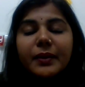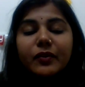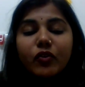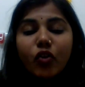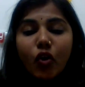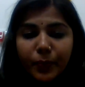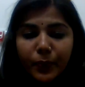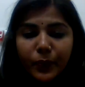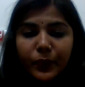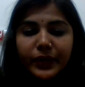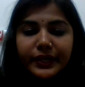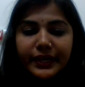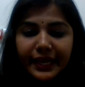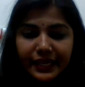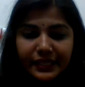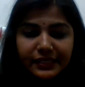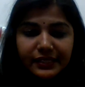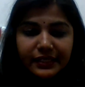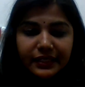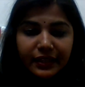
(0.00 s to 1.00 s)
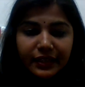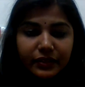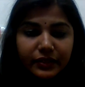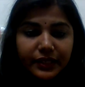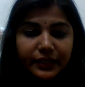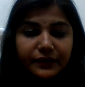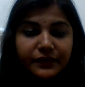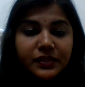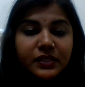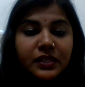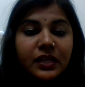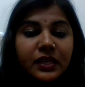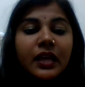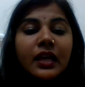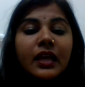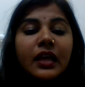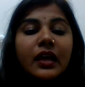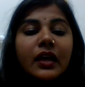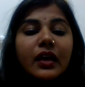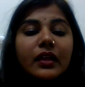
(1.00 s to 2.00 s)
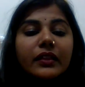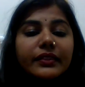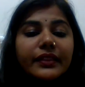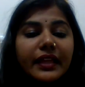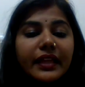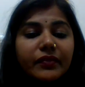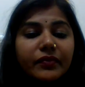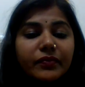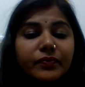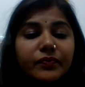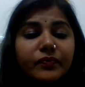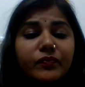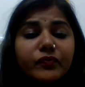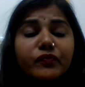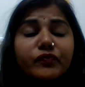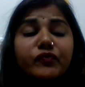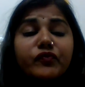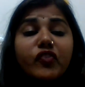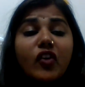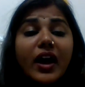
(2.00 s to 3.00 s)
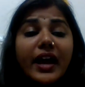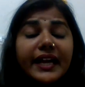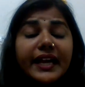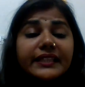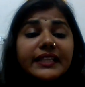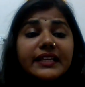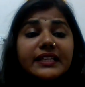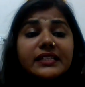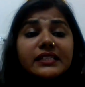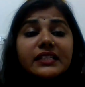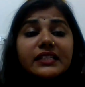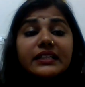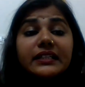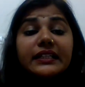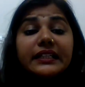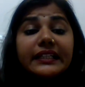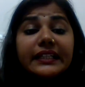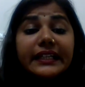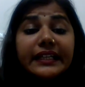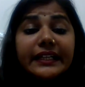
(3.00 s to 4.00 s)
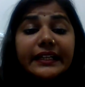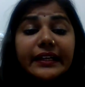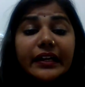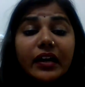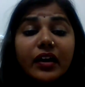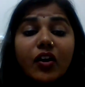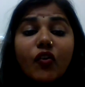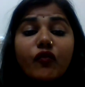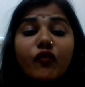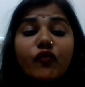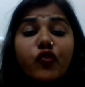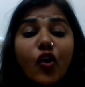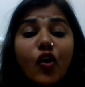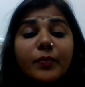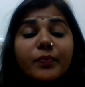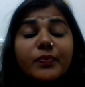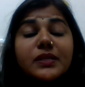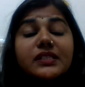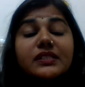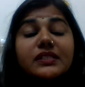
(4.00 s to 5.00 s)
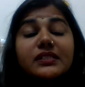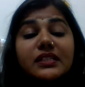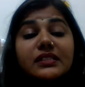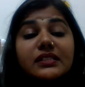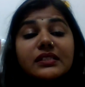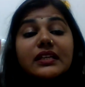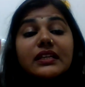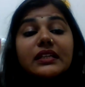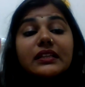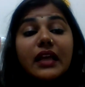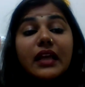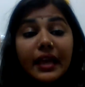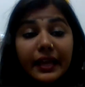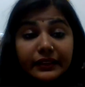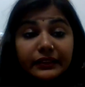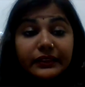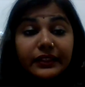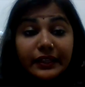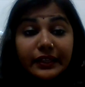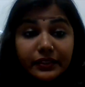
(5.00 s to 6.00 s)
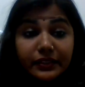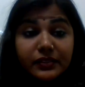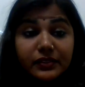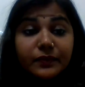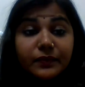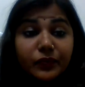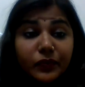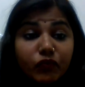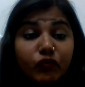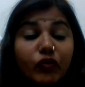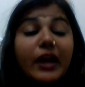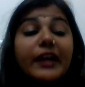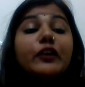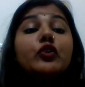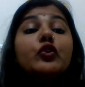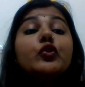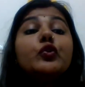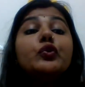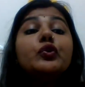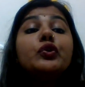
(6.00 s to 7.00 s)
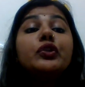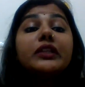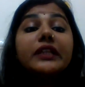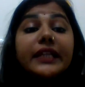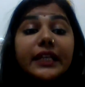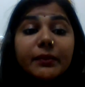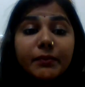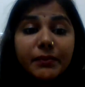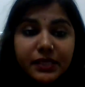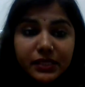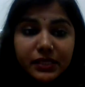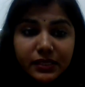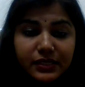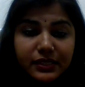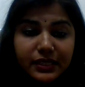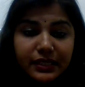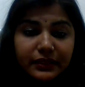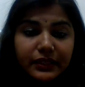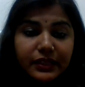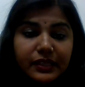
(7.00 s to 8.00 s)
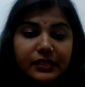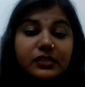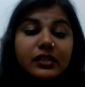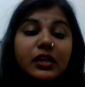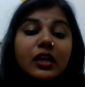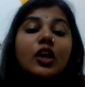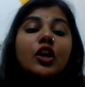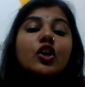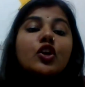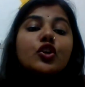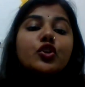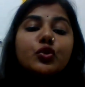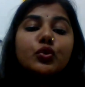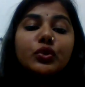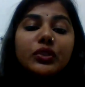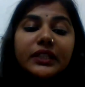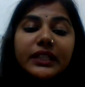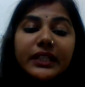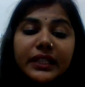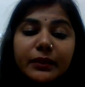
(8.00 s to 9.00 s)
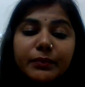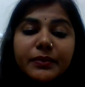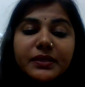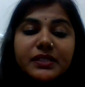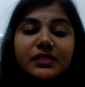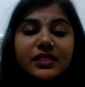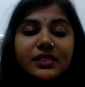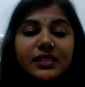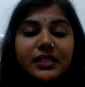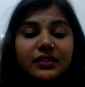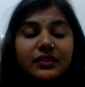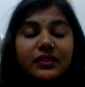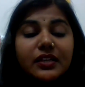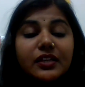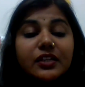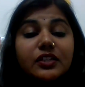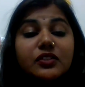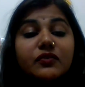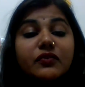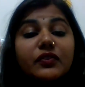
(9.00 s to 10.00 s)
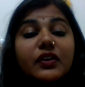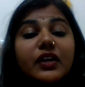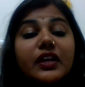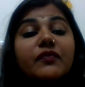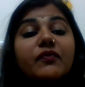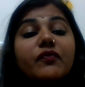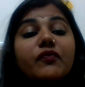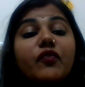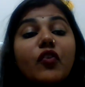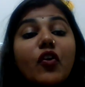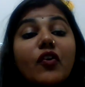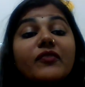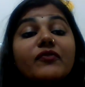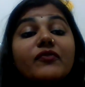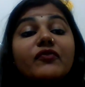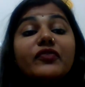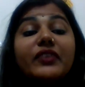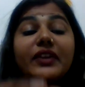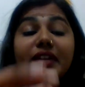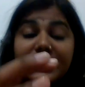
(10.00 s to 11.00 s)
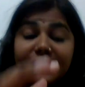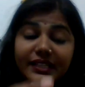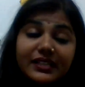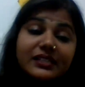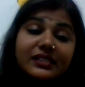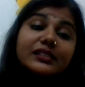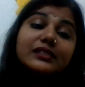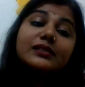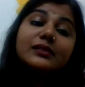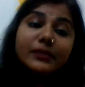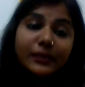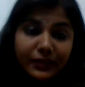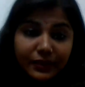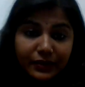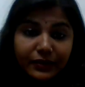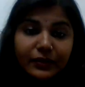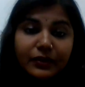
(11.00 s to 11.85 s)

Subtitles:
corporate executives. Then why there is a need for business ethics? Why do you need business ethics? You need business ethics for various